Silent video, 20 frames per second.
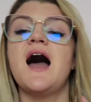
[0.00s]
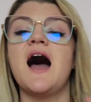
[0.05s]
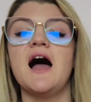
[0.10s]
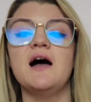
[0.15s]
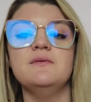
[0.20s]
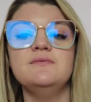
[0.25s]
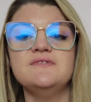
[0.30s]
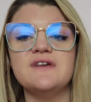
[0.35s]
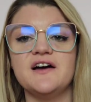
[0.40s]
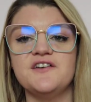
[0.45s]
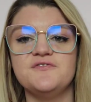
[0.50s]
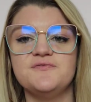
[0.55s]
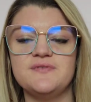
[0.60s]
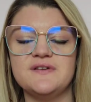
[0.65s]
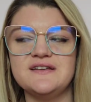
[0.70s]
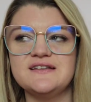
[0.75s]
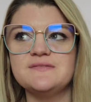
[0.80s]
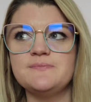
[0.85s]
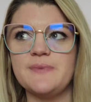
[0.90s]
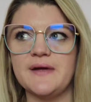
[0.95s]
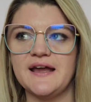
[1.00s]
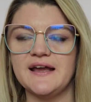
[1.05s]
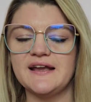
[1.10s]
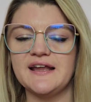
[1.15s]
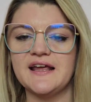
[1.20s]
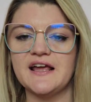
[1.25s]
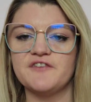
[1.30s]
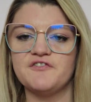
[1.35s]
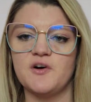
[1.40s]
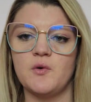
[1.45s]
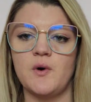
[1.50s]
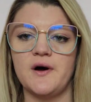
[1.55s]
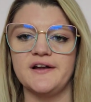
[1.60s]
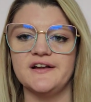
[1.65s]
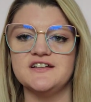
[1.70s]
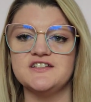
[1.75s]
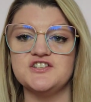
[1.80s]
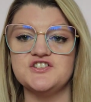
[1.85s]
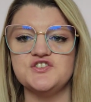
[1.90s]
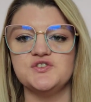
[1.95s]
I'm, I've been debating if I
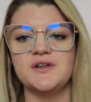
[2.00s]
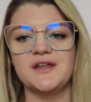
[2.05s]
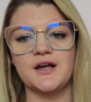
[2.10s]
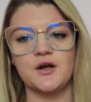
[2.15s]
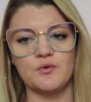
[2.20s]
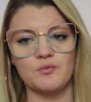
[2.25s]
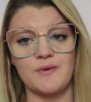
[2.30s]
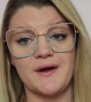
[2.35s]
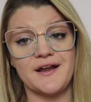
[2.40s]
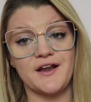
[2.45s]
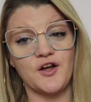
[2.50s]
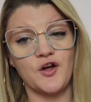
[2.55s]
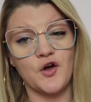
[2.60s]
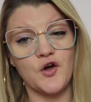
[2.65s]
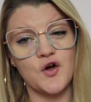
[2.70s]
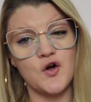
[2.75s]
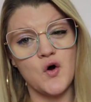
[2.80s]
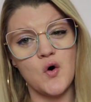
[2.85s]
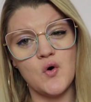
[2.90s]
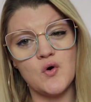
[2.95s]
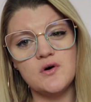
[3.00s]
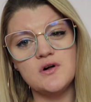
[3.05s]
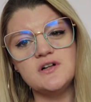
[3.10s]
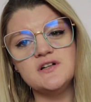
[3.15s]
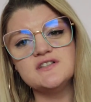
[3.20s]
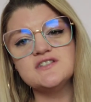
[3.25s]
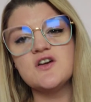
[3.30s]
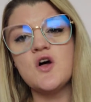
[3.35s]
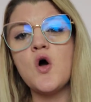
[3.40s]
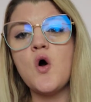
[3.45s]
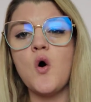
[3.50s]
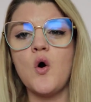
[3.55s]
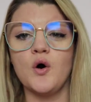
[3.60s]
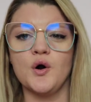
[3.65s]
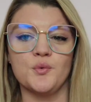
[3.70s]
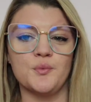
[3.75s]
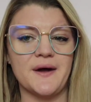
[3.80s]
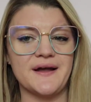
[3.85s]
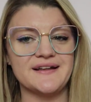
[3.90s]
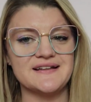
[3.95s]
wanted to do like red and gold
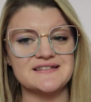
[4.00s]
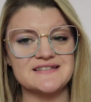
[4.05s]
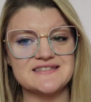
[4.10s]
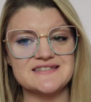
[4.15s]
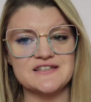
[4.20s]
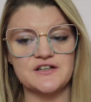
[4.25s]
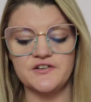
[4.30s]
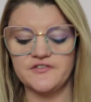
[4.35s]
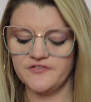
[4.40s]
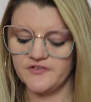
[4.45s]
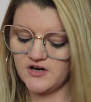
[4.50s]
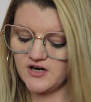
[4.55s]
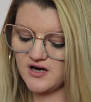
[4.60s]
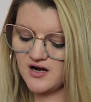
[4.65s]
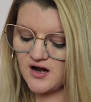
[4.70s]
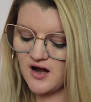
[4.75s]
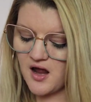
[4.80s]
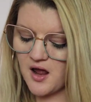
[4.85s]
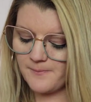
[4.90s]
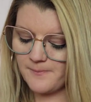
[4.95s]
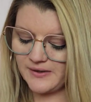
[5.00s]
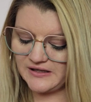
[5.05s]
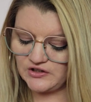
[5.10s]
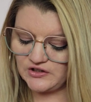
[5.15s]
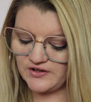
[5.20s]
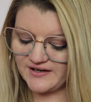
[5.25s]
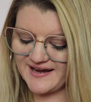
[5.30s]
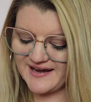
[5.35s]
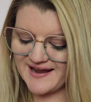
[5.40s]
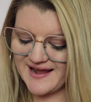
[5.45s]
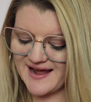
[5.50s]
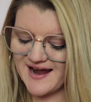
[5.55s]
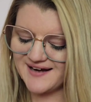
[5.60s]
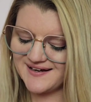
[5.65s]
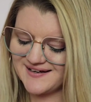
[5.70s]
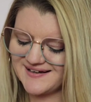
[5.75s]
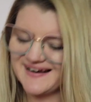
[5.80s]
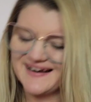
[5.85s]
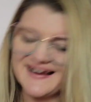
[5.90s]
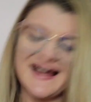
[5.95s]
or red and silver. But looking at
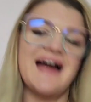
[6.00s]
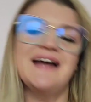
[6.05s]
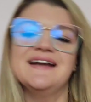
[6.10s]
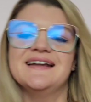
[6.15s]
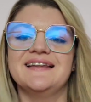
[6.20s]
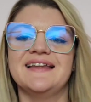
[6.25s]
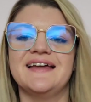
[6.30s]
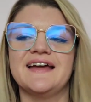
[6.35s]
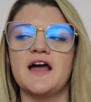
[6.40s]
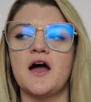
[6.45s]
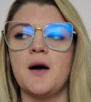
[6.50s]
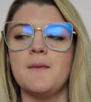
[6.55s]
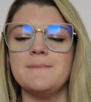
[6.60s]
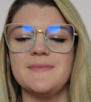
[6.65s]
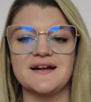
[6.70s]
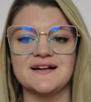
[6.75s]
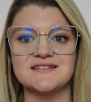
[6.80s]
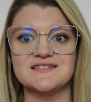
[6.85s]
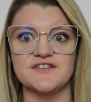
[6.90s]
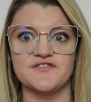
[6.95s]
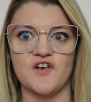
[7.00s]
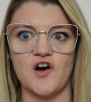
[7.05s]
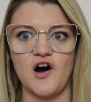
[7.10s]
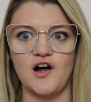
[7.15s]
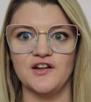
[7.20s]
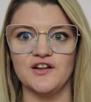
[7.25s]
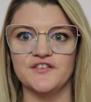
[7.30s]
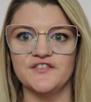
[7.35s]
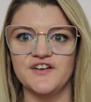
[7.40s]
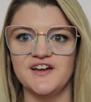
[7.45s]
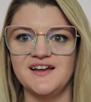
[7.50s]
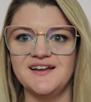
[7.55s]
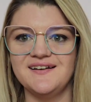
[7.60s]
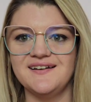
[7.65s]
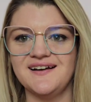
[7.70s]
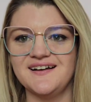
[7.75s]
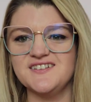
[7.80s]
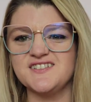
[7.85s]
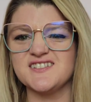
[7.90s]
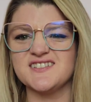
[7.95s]
it, I kind of like a mix of all of it.
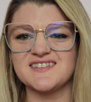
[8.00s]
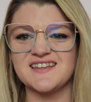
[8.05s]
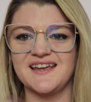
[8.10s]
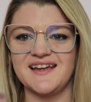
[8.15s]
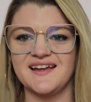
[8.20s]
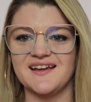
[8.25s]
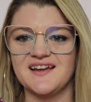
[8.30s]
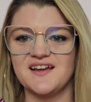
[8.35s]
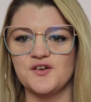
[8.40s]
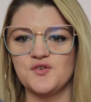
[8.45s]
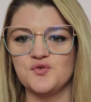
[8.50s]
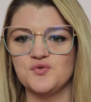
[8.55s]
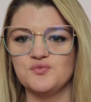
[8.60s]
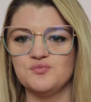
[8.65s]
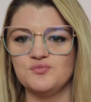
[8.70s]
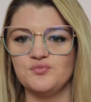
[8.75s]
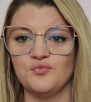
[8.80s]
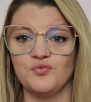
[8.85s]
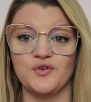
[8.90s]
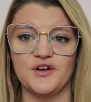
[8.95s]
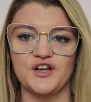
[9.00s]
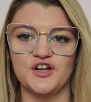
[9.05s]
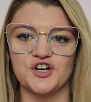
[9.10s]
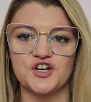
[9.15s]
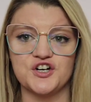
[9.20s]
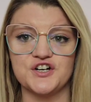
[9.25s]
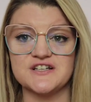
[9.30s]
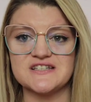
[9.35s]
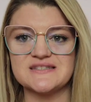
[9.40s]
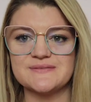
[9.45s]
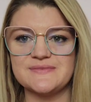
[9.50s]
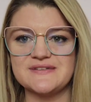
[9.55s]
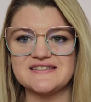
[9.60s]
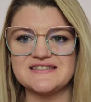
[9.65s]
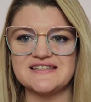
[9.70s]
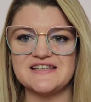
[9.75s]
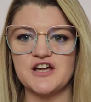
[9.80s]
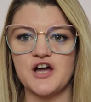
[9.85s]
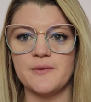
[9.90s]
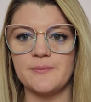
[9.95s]
I just like real
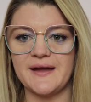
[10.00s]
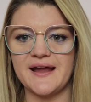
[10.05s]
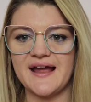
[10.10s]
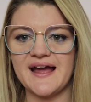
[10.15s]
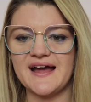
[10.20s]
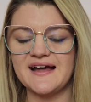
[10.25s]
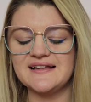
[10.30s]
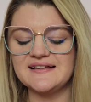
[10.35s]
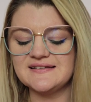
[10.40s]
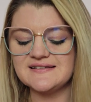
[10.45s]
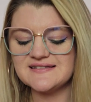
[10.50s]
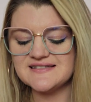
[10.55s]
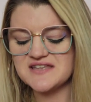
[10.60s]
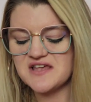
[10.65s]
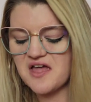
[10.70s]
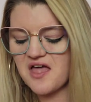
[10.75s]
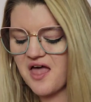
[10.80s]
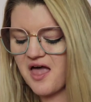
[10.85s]
Christmassy on my hands.